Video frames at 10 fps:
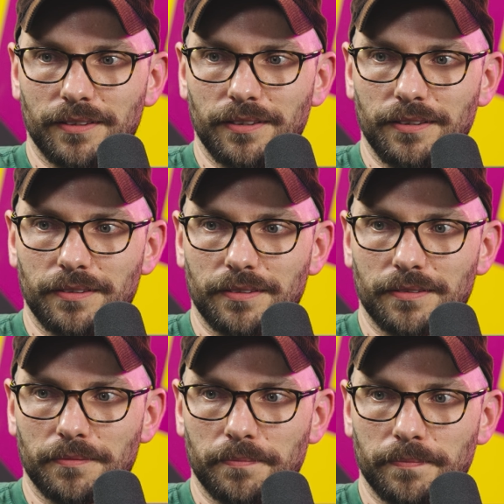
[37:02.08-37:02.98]
ETH,
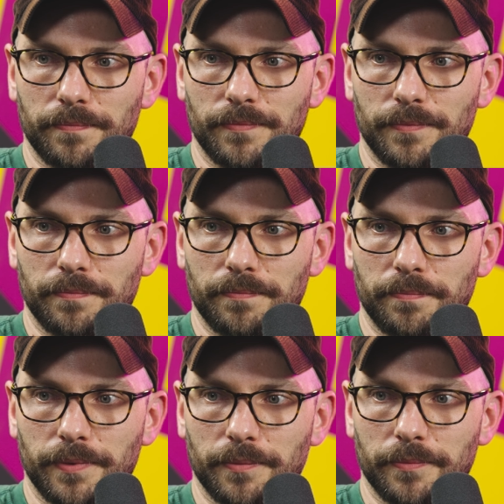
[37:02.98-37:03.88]

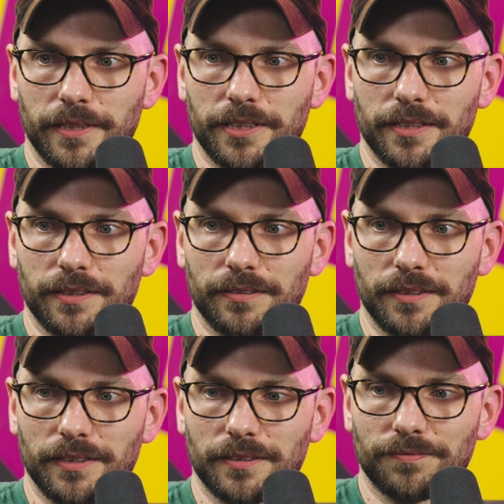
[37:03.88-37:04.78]
BNB chain,
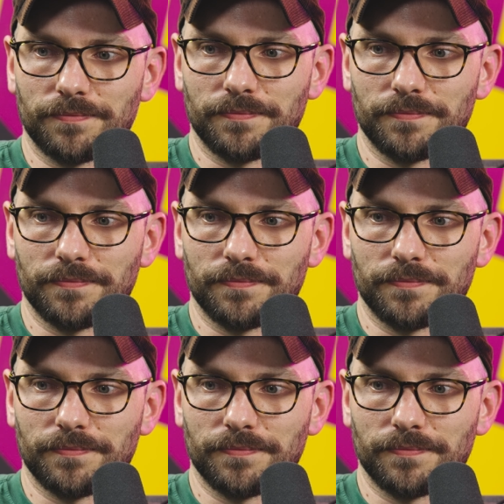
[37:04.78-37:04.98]
yeah.